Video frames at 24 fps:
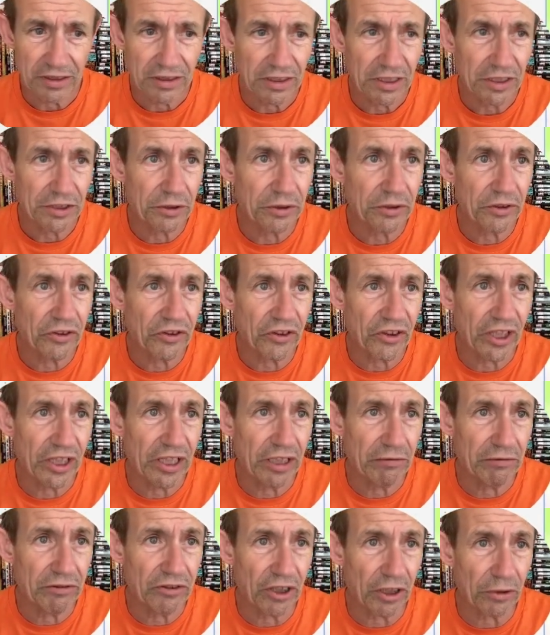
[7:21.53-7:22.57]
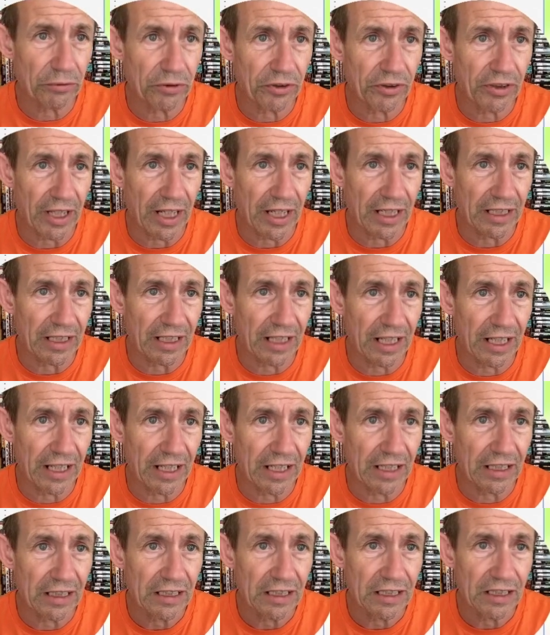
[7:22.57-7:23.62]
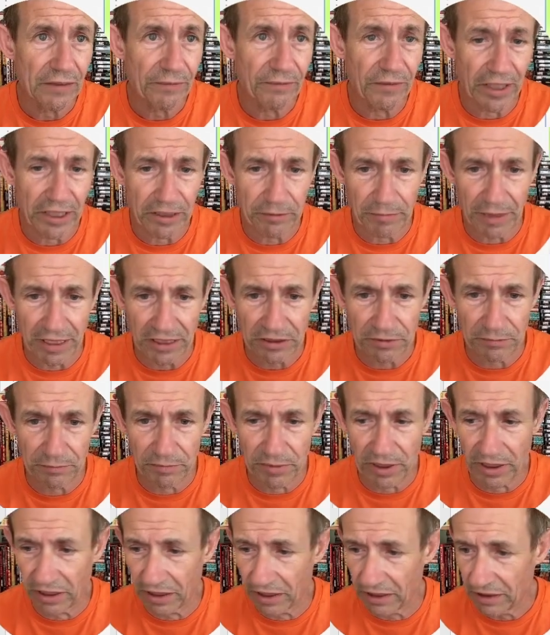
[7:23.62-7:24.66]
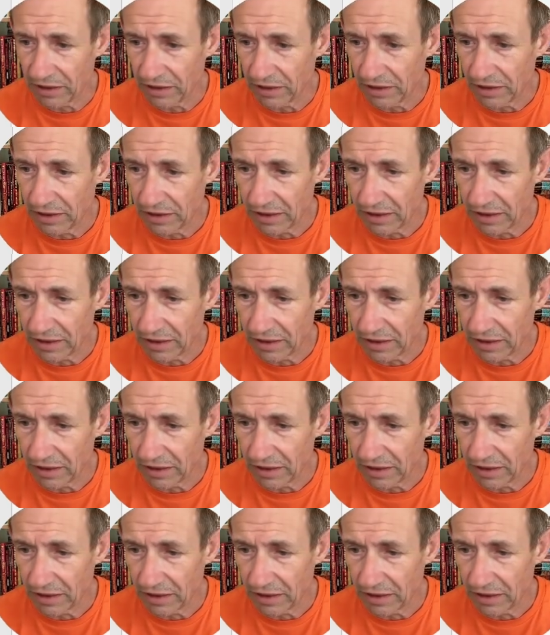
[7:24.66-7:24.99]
and you can see the result of that layer. Fade, max and blur.